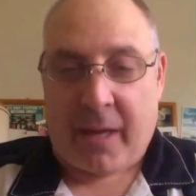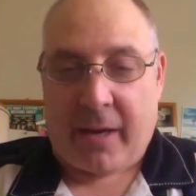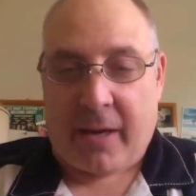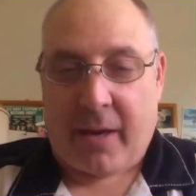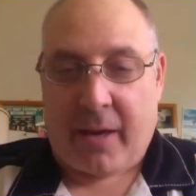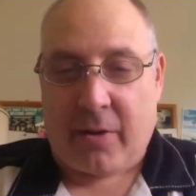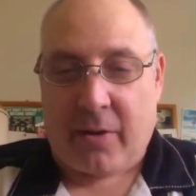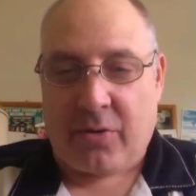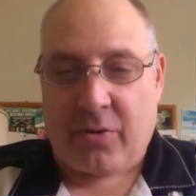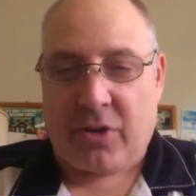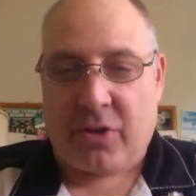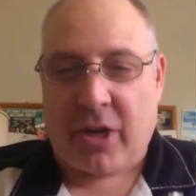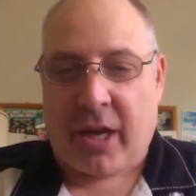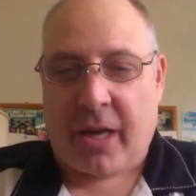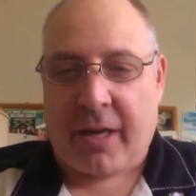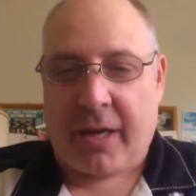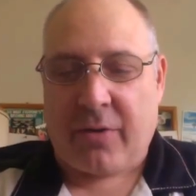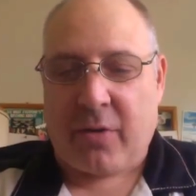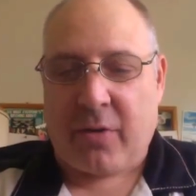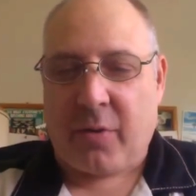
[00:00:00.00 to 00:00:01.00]
character
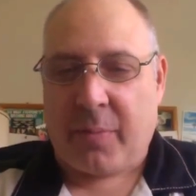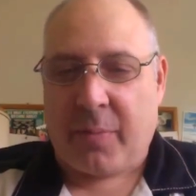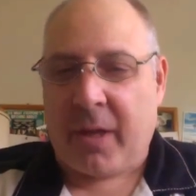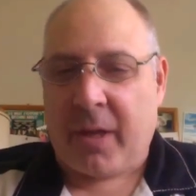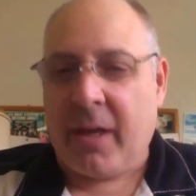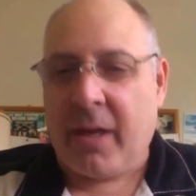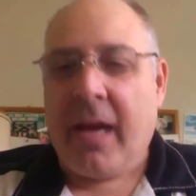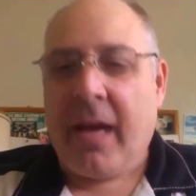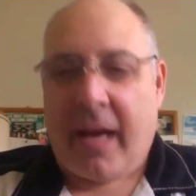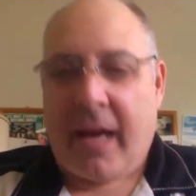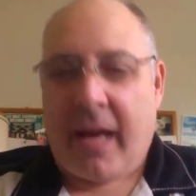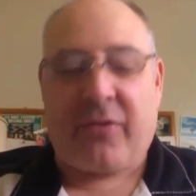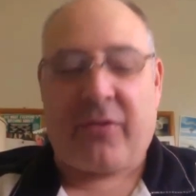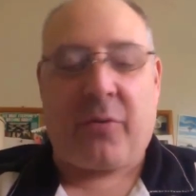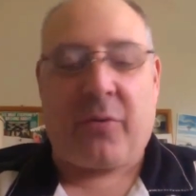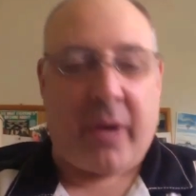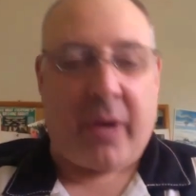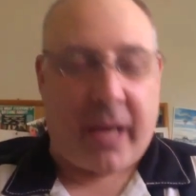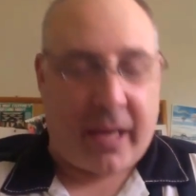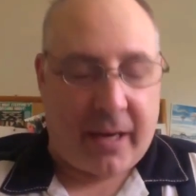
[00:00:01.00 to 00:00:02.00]
Johnny Derby has
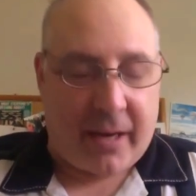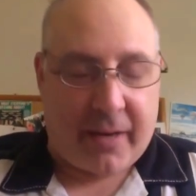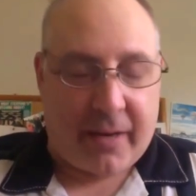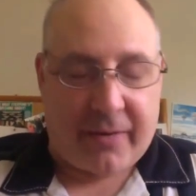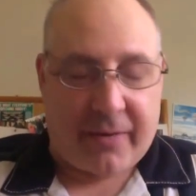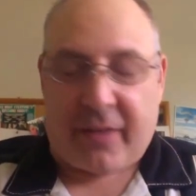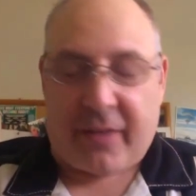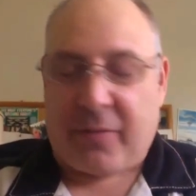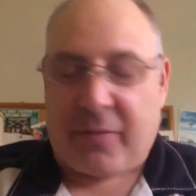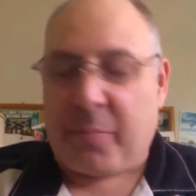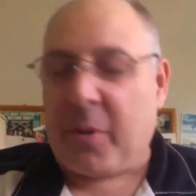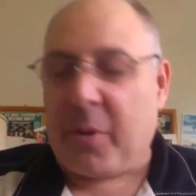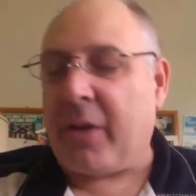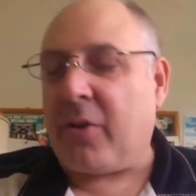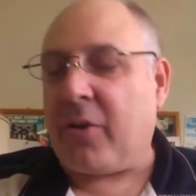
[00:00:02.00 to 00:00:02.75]
created, as I explained,